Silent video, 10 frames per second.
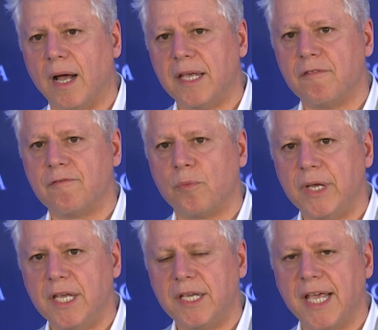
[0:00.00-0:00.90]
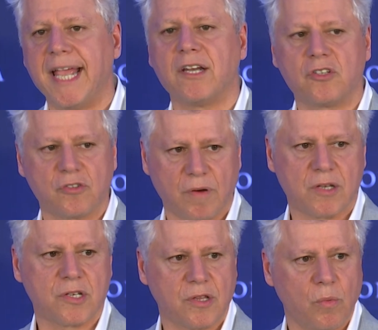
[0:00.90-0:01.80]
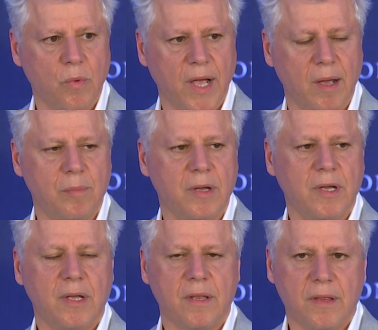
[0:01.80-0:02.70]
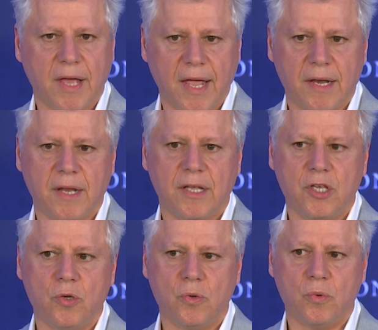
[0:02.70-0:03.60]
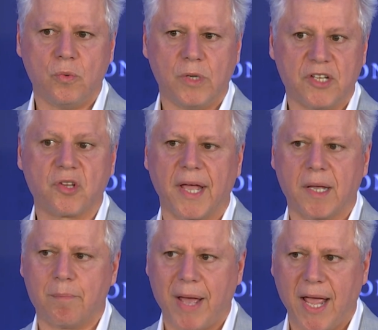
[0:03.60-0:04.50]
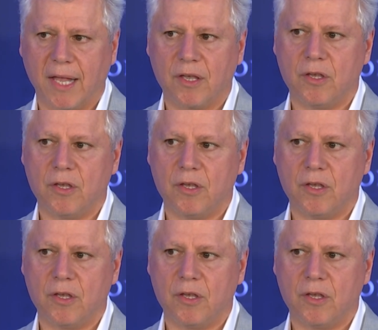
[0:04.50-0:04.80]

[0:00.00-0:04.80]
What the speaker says: if we can't trust the web, then it's like a bank.